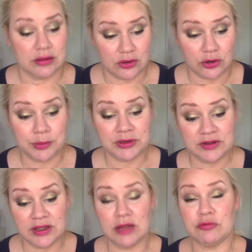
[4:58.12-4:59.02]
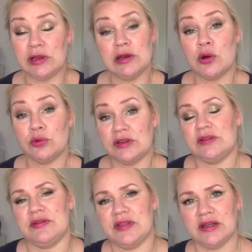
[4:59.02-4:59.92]
Urban Decay
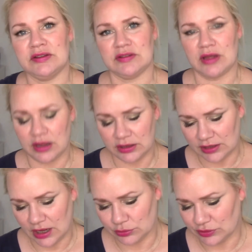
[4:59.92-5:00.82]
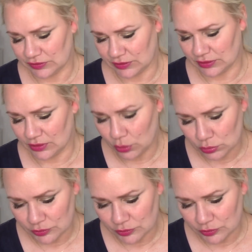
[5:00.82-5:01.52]
Reloaded, that I count as an older